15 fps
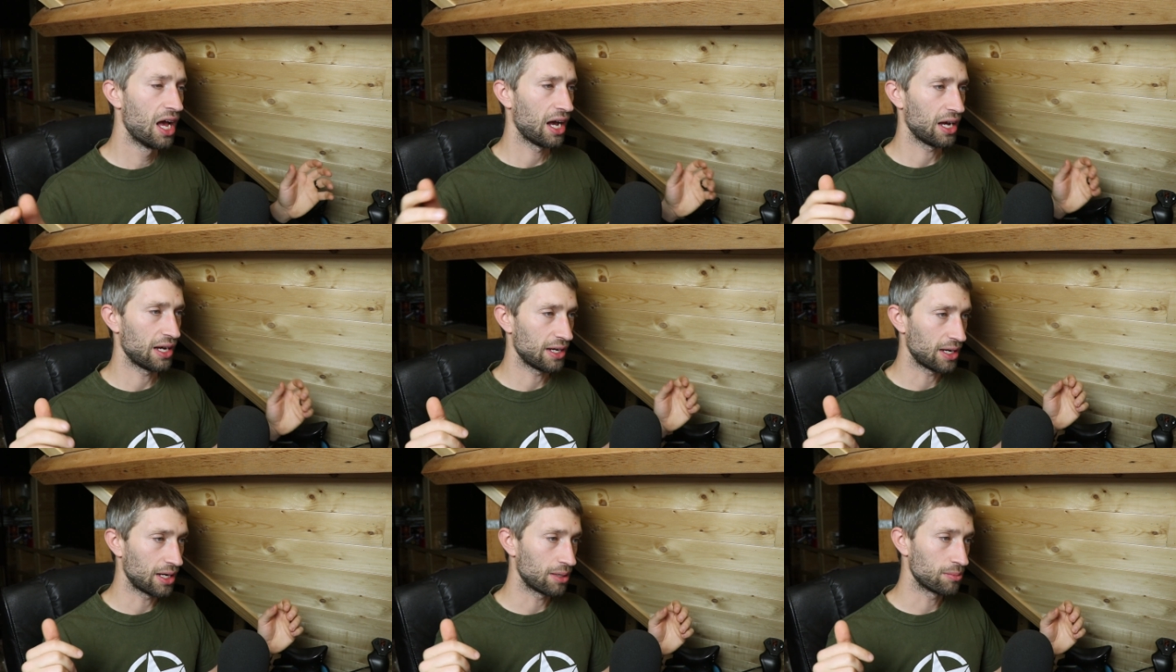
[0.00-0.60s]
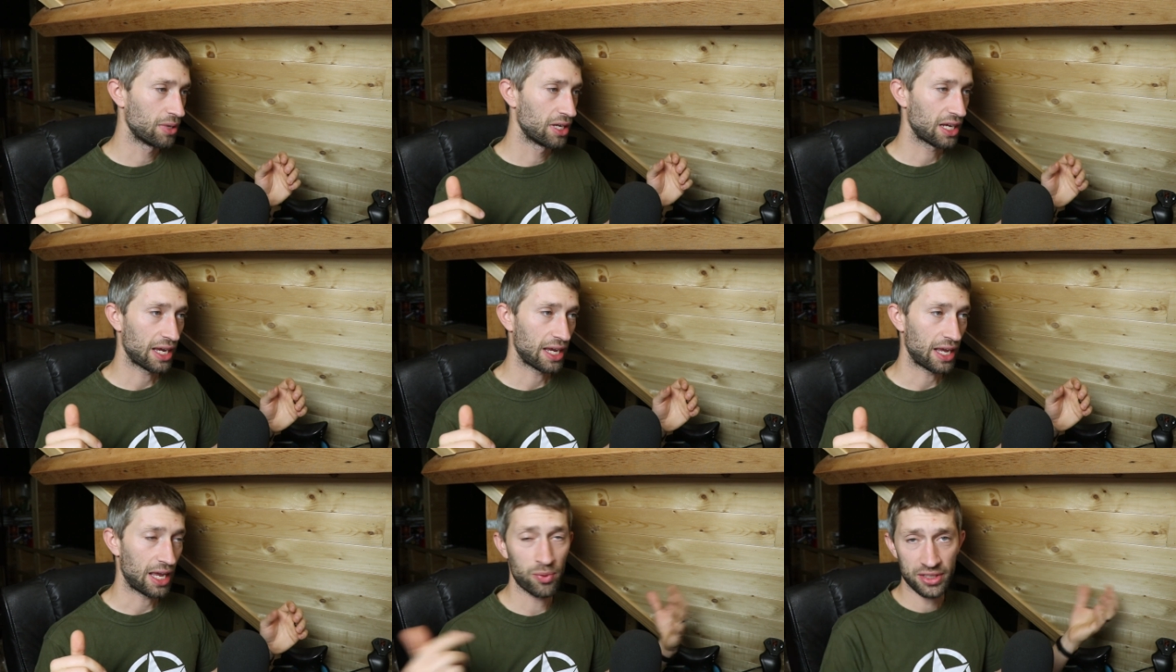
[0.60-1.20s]
Um,
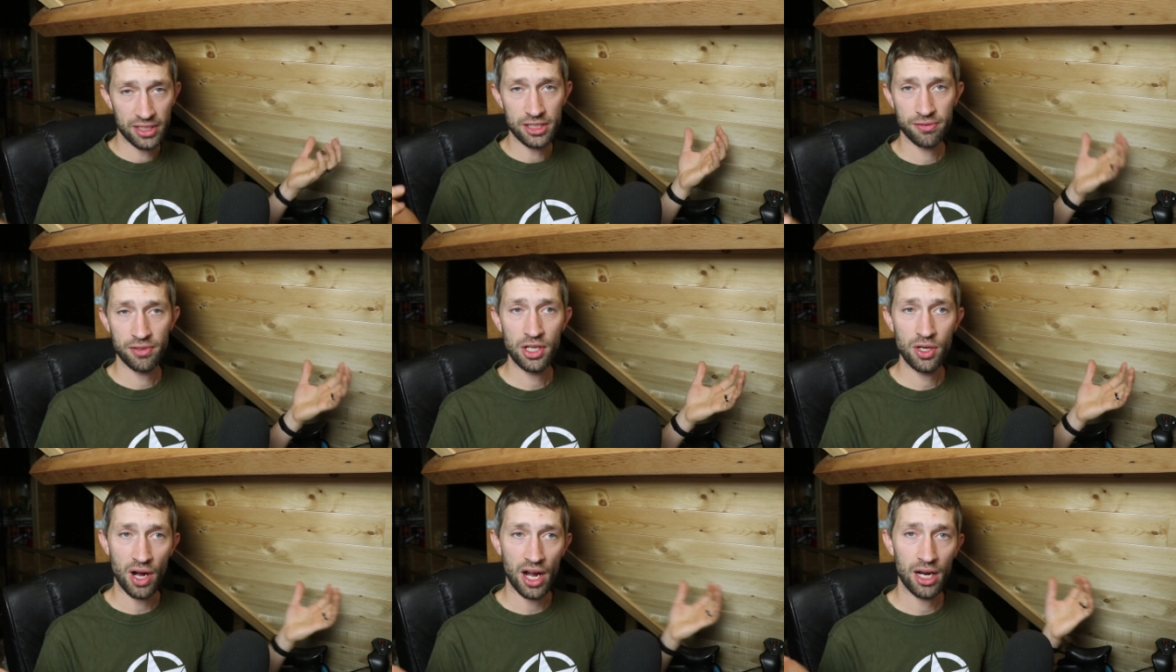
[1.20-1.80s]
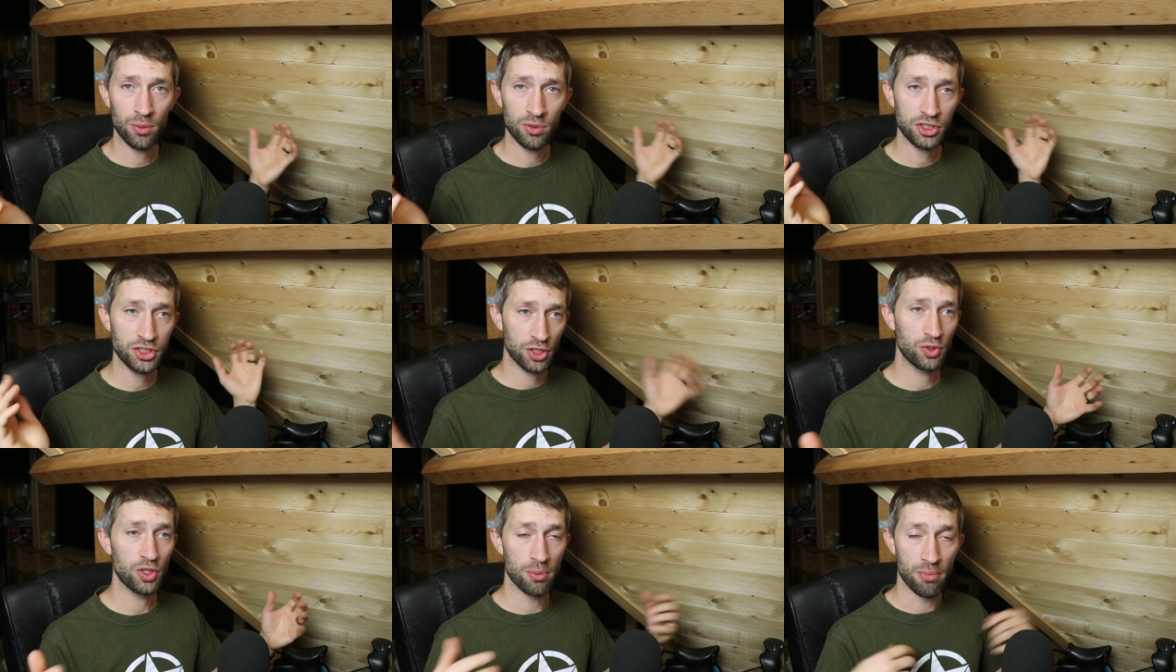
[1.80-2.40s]
and with this video, I will
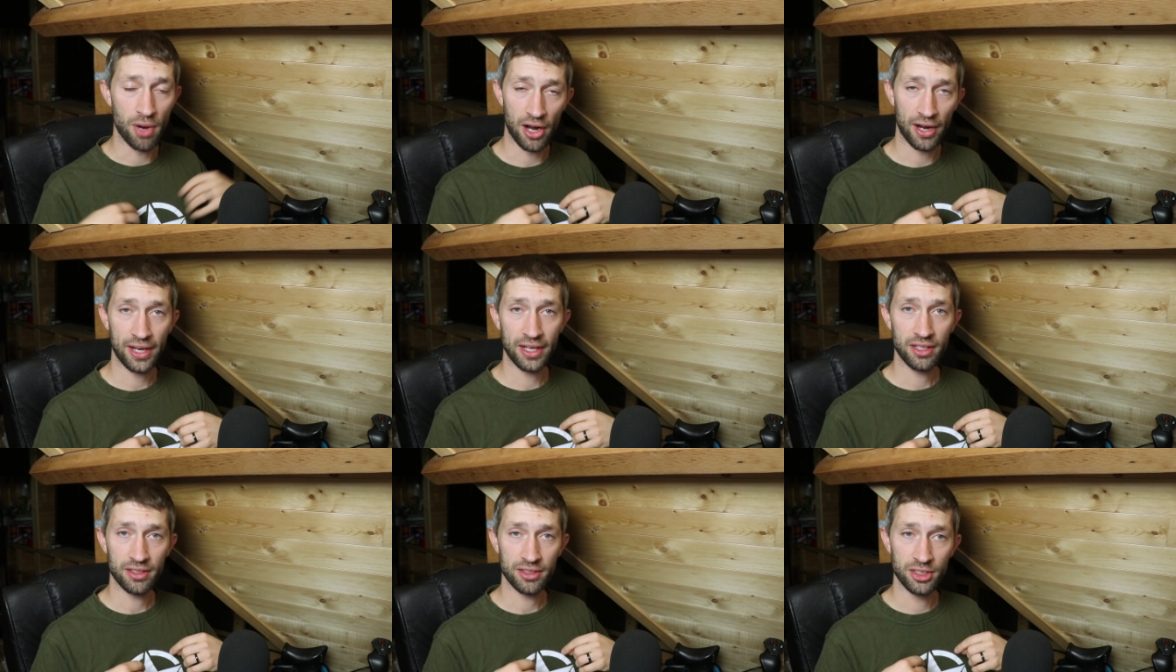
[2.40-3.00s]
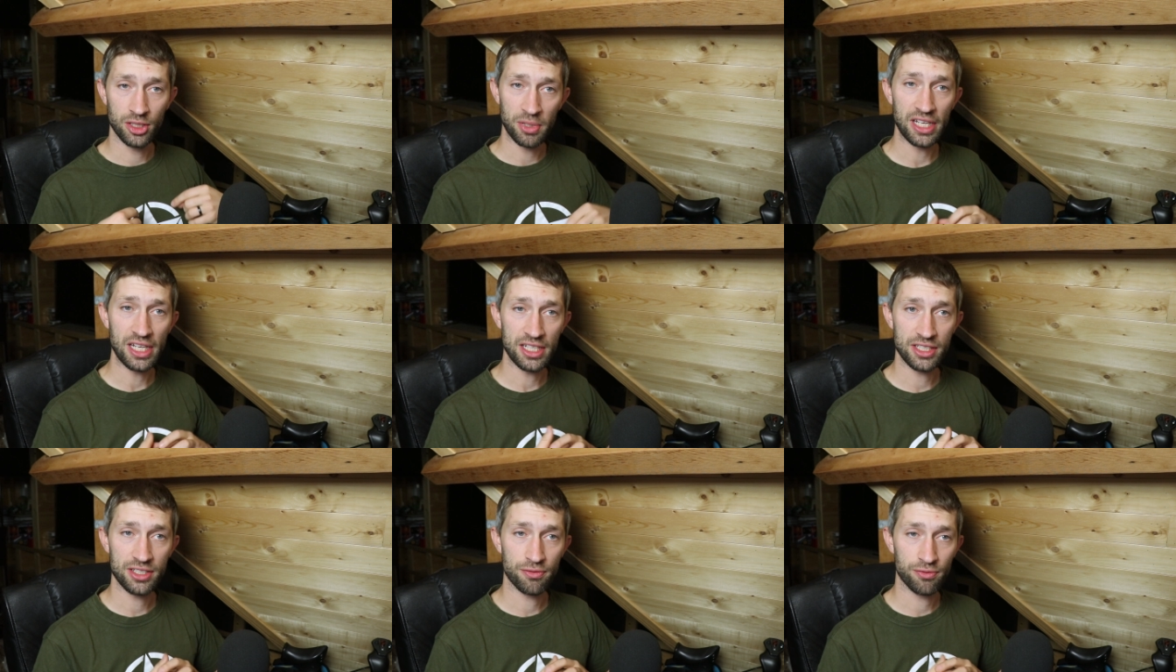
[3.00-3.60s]
show you my
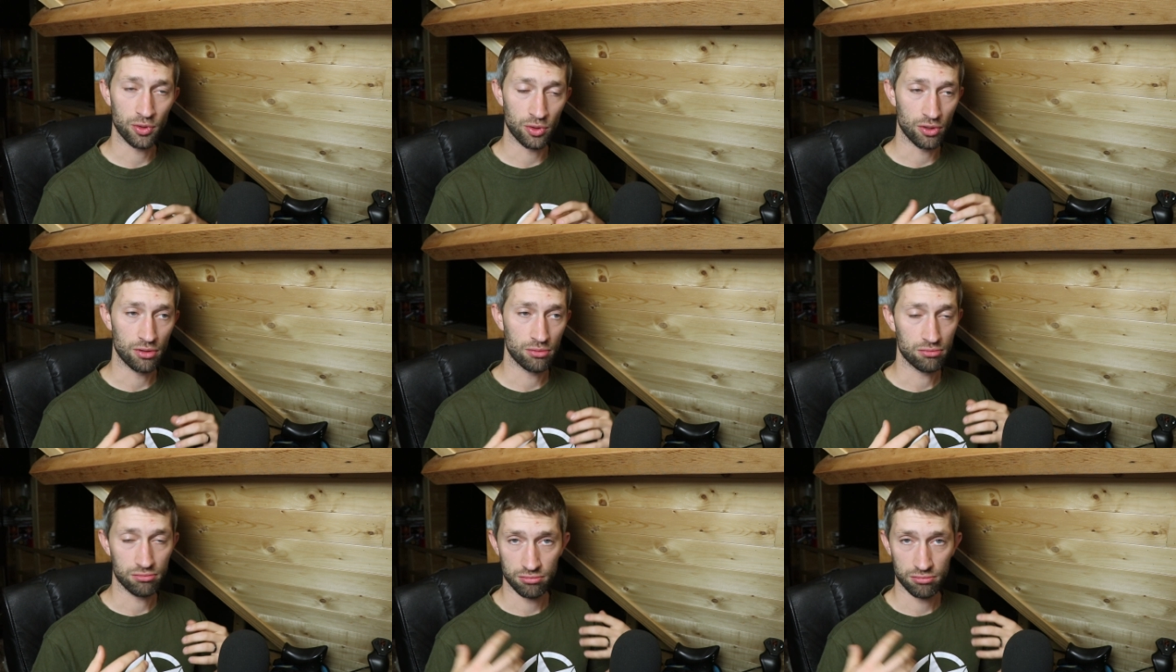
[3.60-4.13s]
nominees for